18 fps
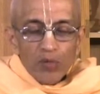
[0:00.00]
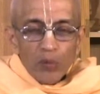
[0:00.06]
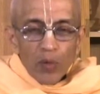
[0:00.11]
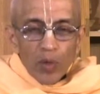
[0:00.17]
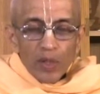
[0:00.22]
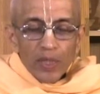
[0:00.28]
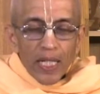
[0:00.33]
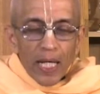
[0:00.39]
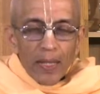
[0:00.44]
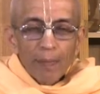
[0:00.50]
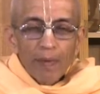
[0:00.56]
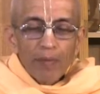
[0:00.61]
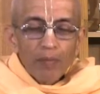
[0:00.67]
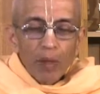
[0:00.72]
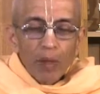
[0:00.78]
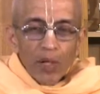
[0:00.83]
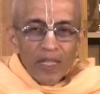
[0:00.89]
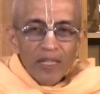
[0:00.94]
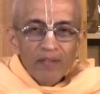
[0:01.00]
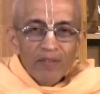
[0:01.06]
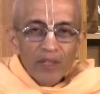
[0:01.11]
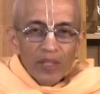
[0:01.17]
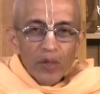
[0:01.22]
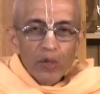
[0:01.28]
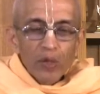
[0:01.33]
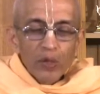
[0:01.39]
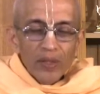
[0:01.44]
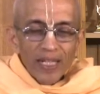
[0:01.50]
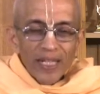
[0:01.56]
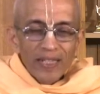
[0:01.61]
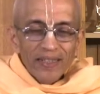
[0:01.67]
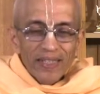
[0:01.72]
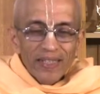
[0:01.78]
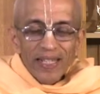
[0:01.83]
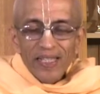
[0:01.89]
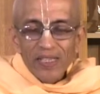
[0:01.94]
what type of body we're going to
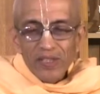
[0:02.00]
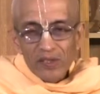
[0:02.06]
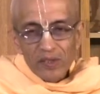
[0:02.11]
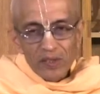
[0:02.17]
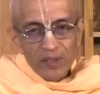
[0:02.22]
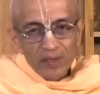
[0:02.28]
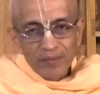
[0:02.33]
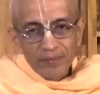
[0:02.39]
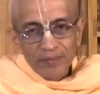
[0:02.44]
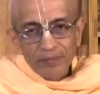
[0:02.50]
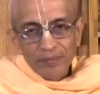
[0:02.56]
get next.